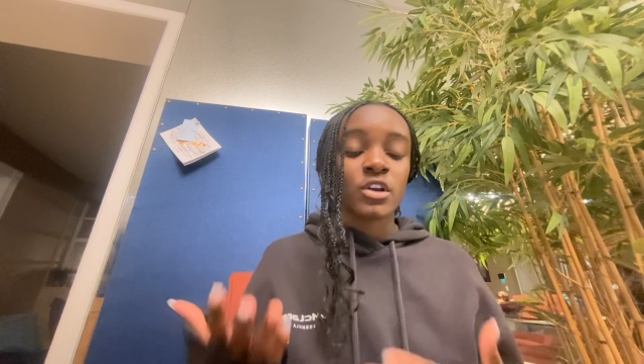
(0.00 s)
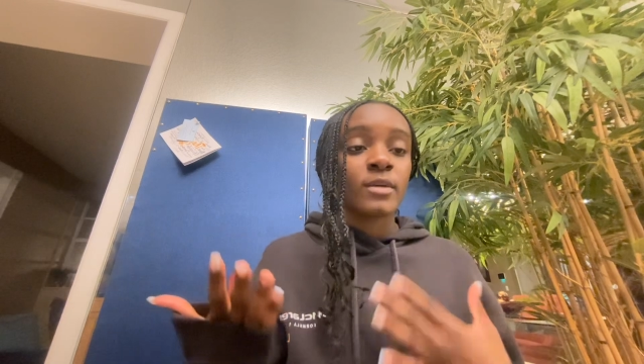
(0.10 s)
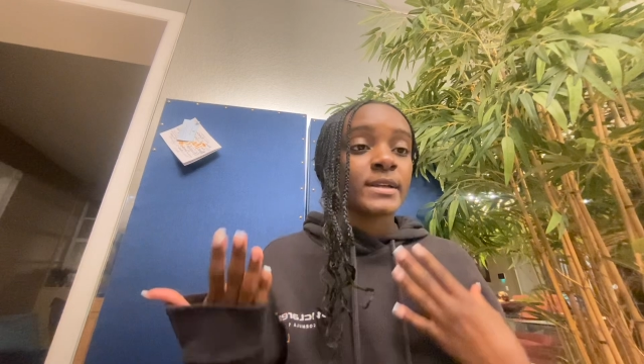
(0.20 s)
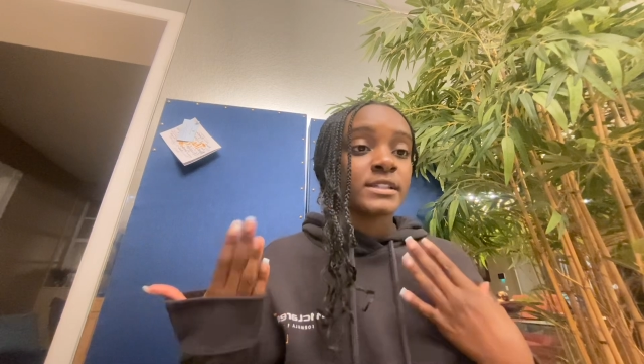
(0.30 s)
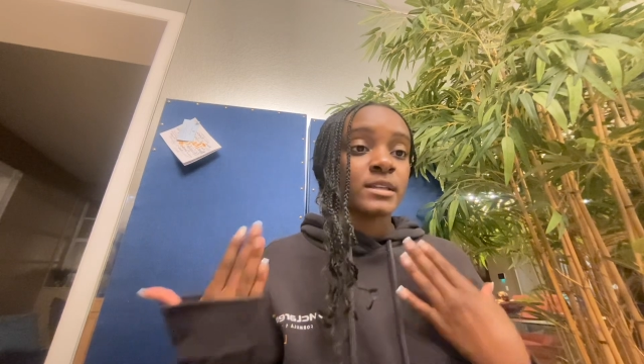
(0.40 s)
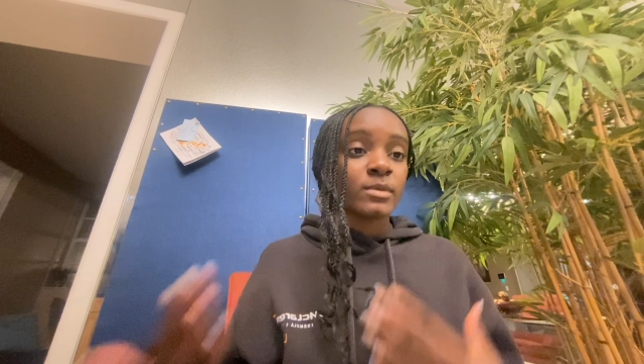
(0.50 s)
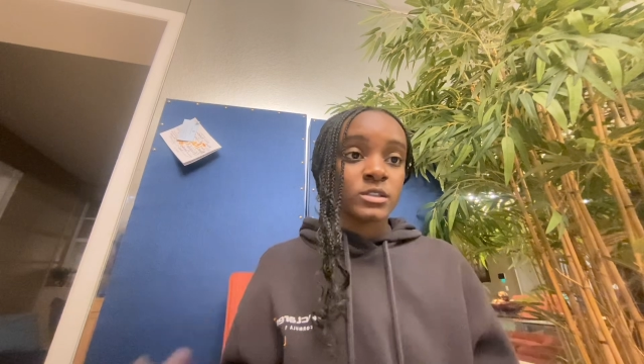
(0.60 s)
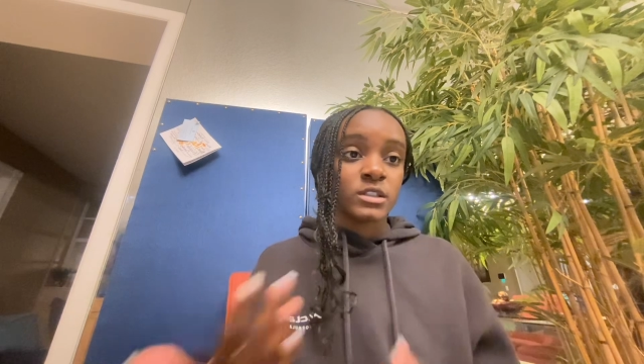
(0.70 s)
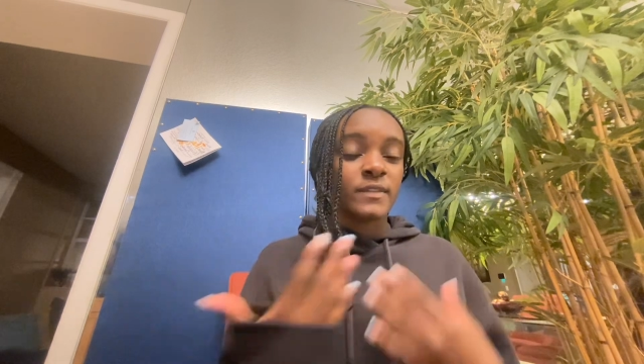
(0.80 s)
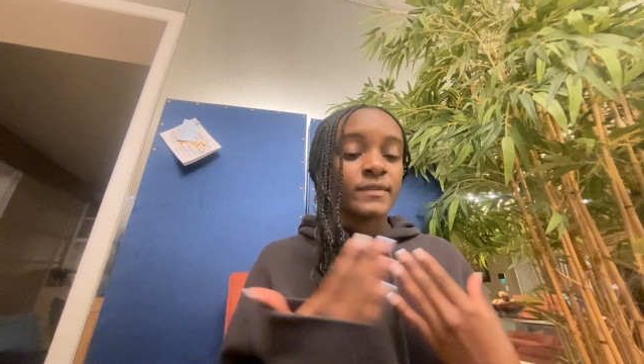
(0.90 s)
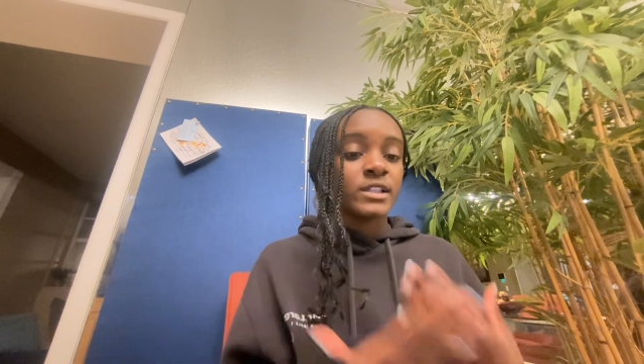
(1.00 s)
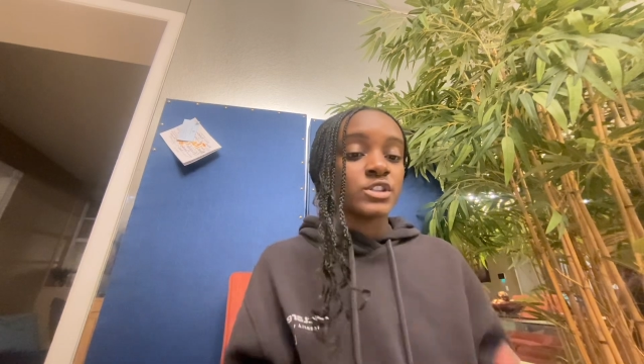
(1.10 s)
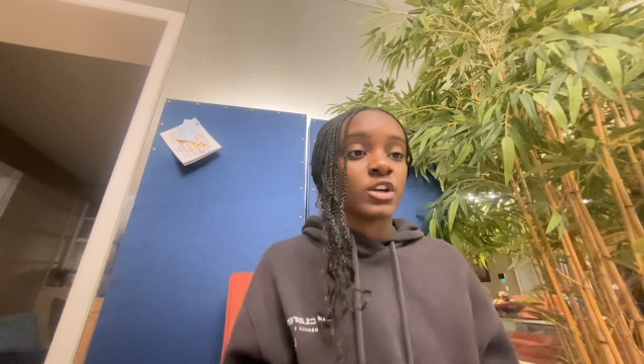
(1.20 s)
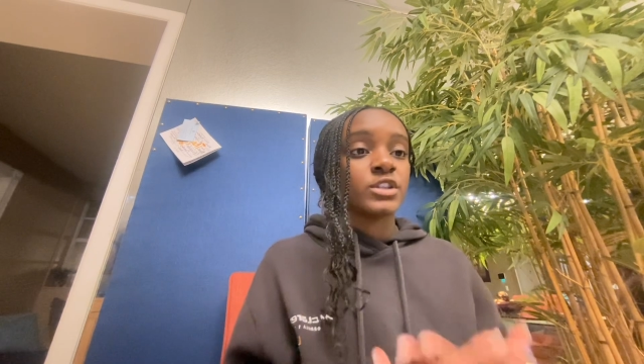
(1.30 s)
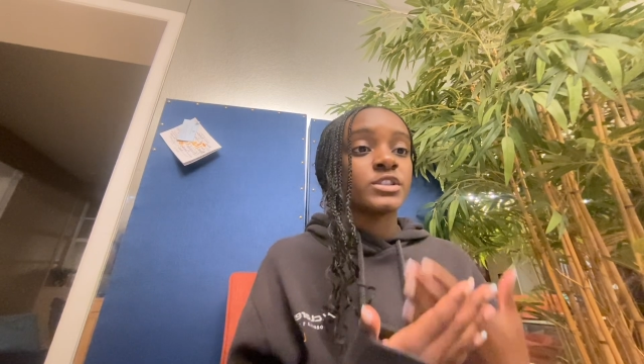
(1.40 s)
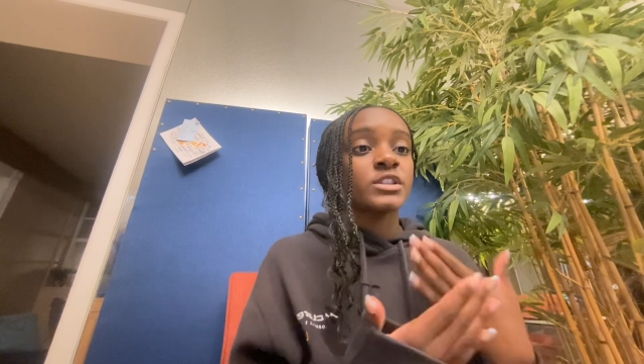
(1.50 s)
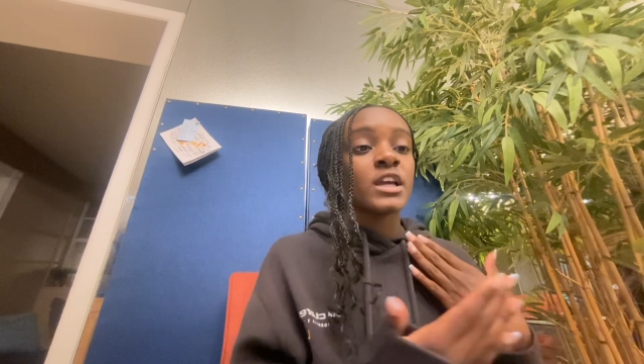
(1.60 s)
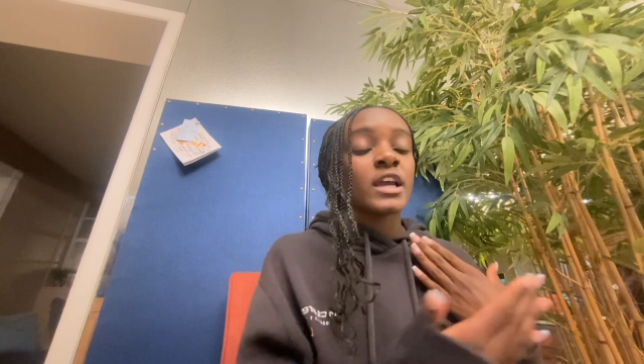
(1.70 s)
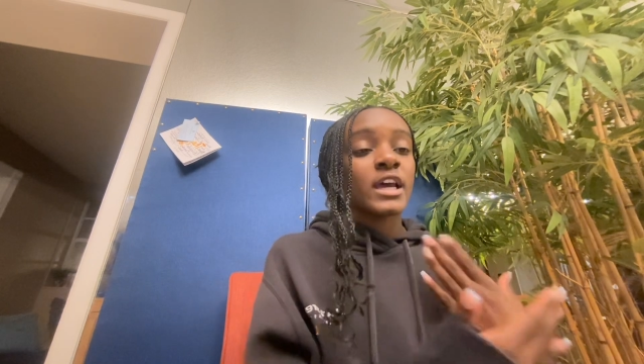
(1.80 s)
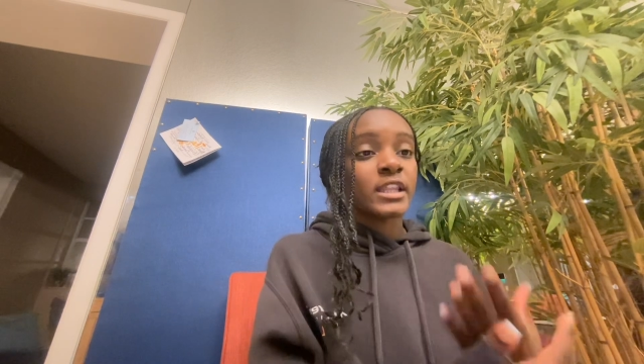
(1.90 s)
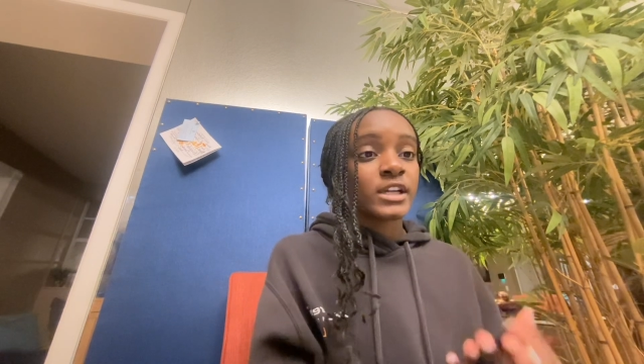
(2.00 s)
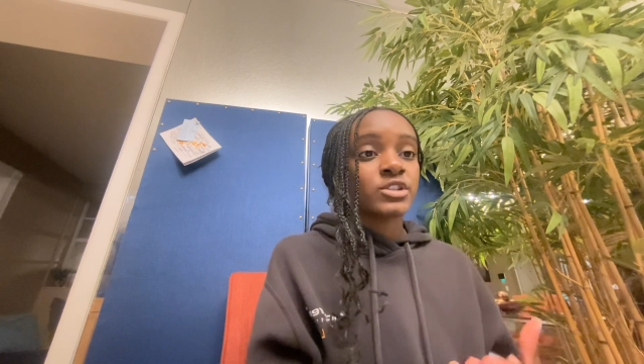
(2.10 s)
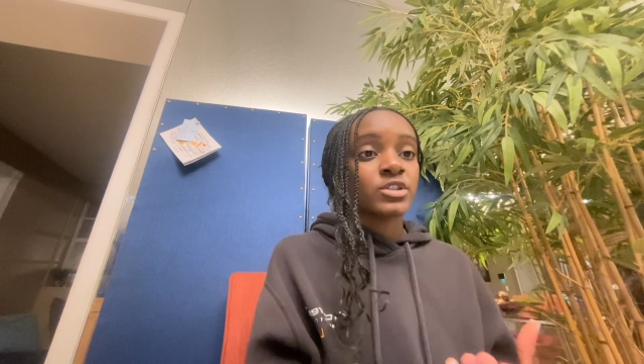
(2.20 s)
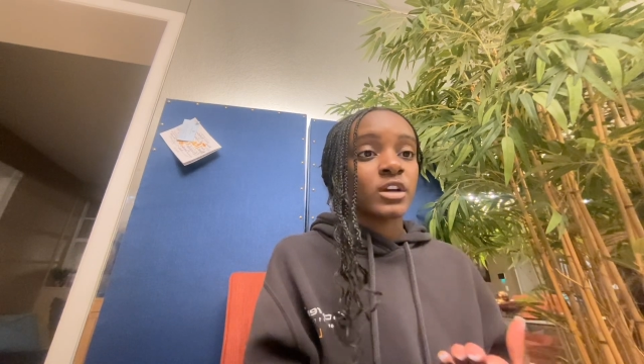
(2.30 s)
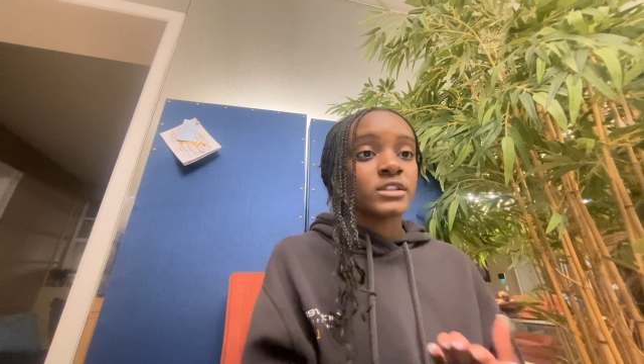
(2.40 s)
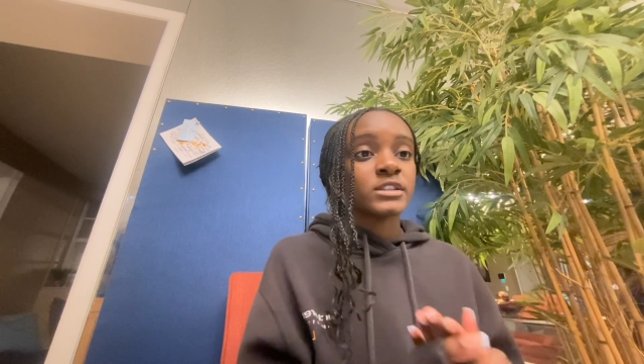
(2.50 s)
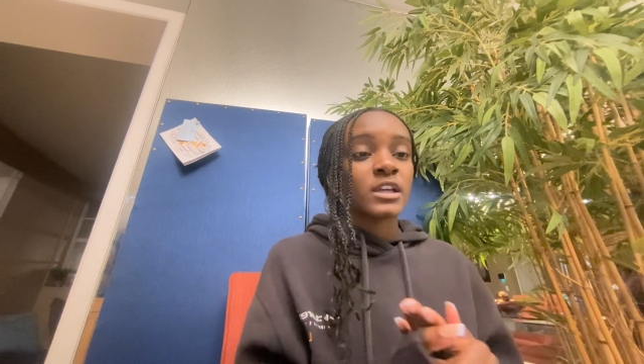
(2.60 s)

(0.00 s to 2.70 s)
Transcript: are basically positively charged electrons,